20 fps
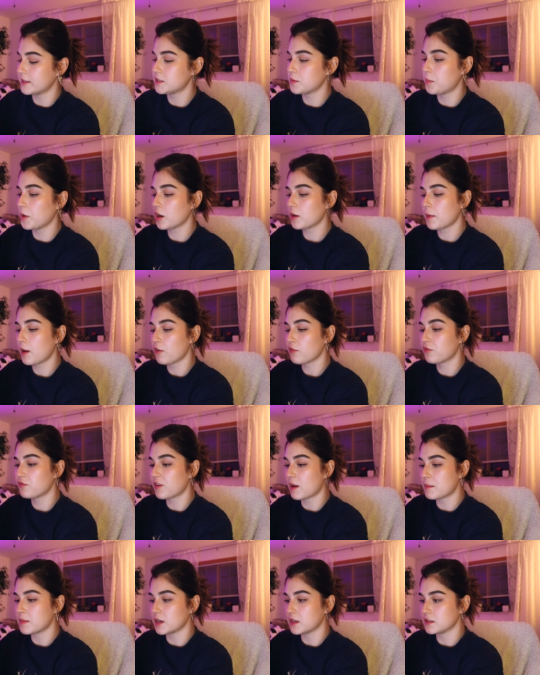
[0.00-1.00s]
it's a book about
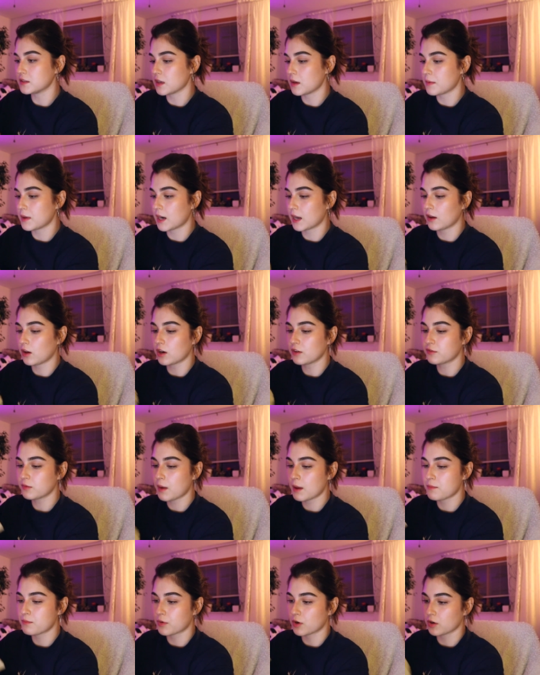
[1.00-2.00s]
feminism, and I got it for
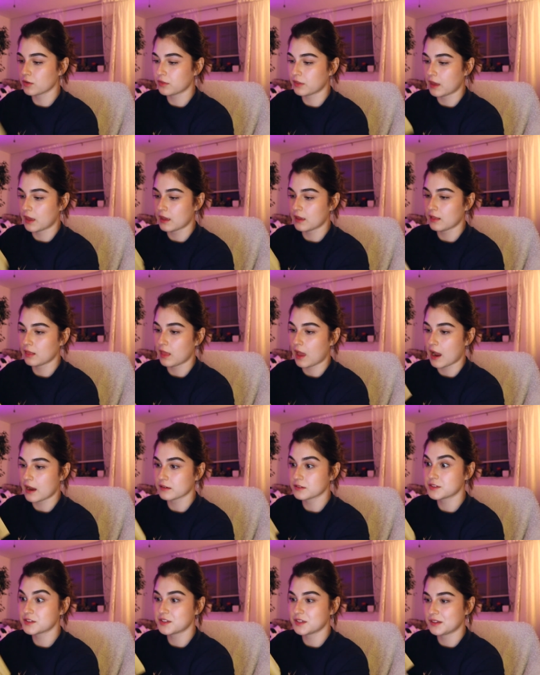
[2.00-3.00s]
my birthday
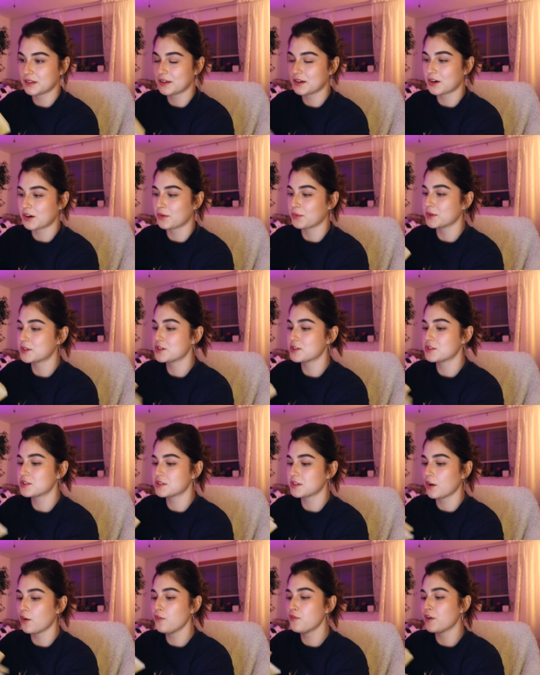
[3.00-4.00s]
last year, which is
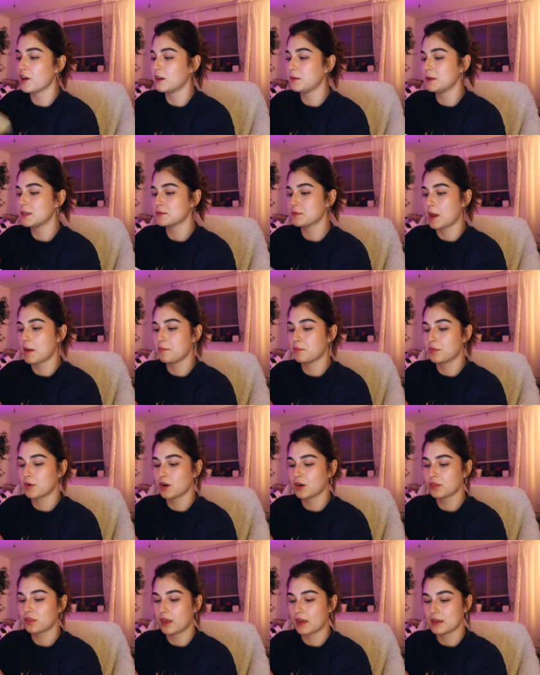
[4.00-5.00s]
so funny because my
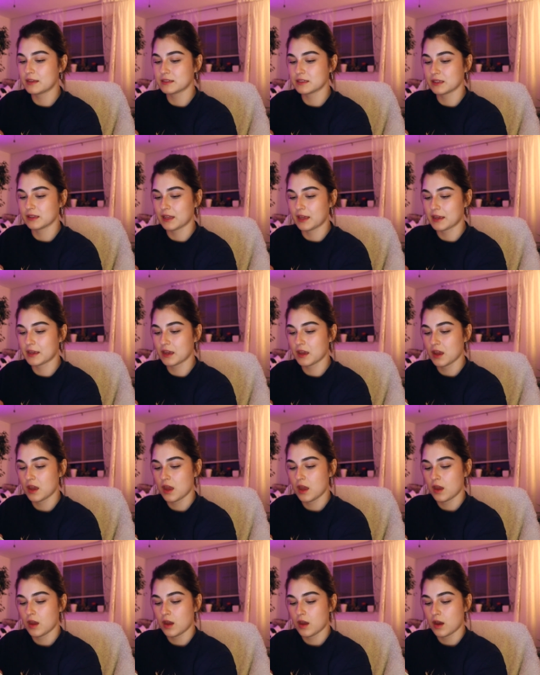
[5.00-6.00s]
birthday is in like
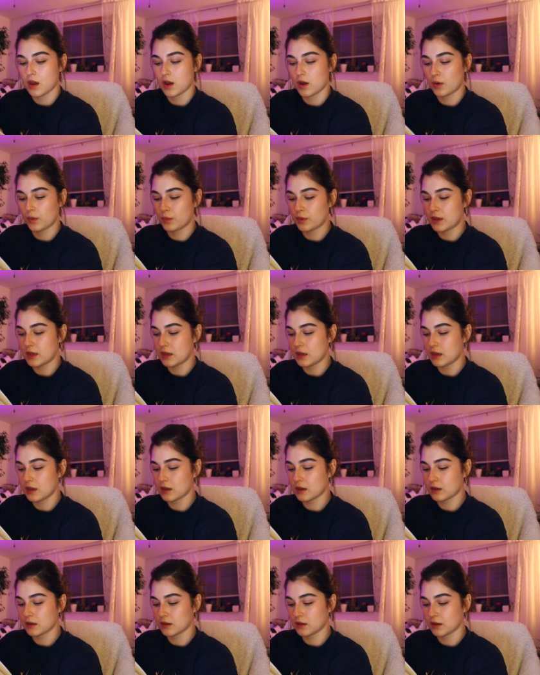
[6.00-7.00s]
a
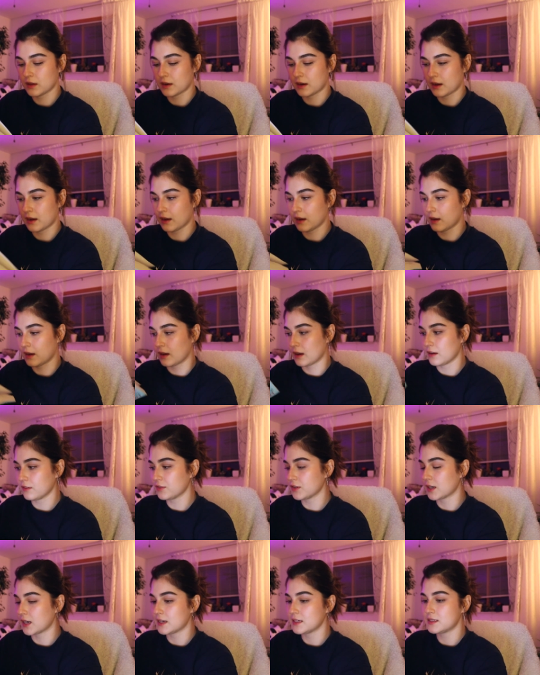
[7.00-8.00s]
week and a
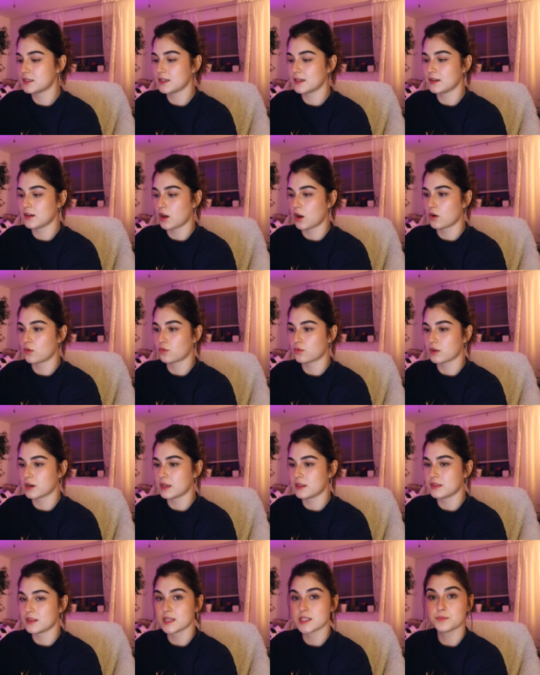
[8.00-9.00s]
half and I did not
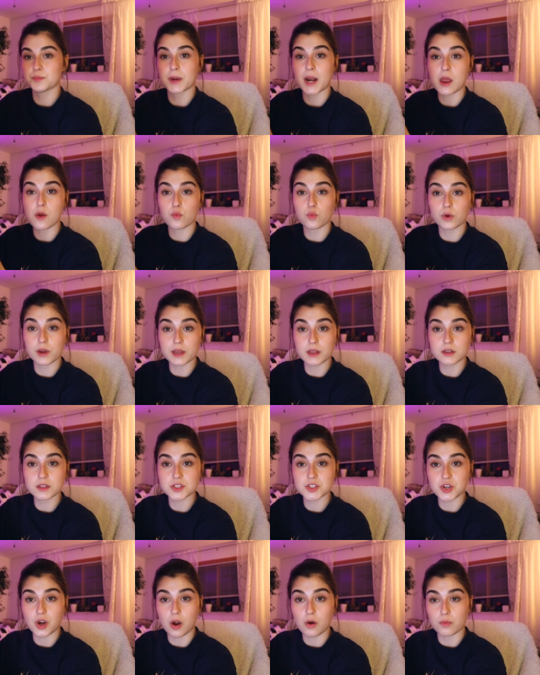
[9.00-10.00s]
read this, but I will
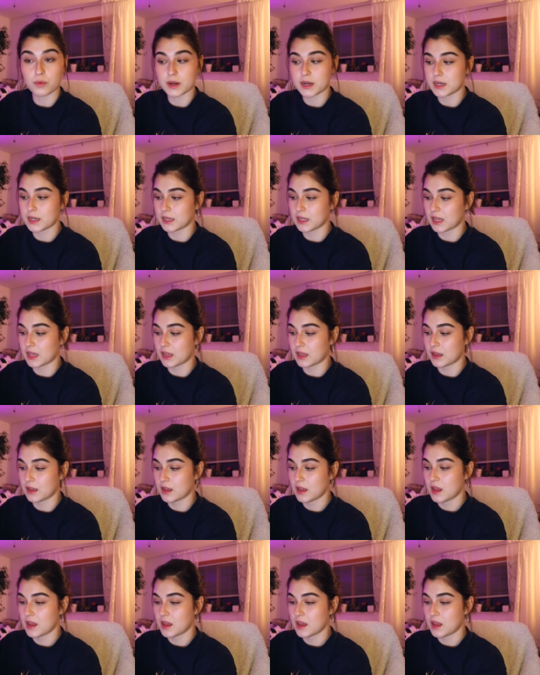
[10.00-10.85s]
start reading it